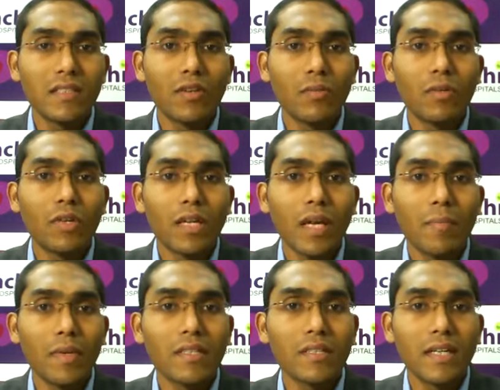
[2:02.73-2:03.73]
glomerular
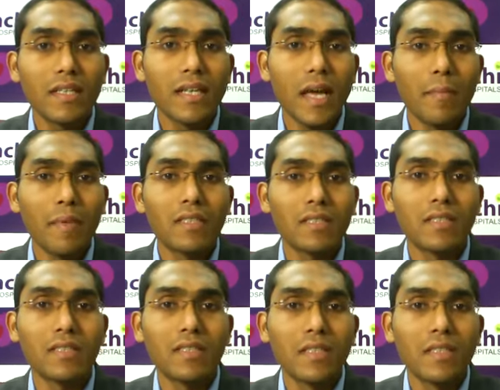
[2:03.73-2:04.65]
capillaries get damaged,